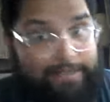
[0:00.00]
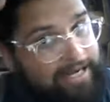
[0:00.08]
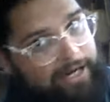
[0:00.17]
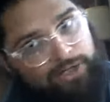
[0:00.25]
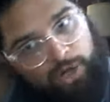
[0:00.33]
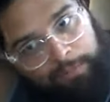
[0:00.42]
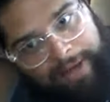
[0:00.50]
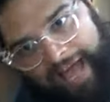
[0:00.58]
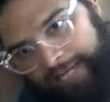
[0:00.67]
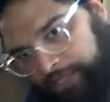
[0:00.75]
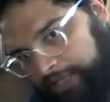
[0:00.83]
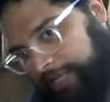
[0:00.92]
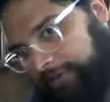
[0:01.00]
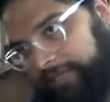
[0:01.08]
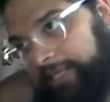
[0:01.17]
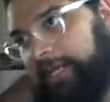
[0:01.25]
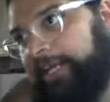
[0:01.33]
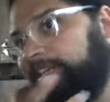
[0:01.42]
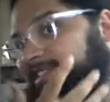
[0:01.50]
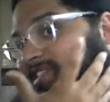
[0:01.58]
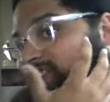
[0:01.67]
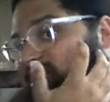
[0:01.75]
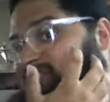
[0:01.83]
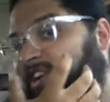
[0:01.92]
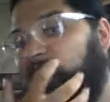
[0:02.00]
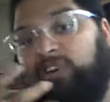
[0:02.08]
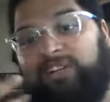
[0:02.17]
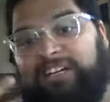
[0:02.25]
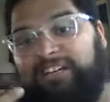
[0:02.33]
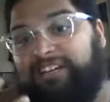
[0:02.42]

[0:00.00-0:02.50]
his hair's all patchy and everything, and his skin's all,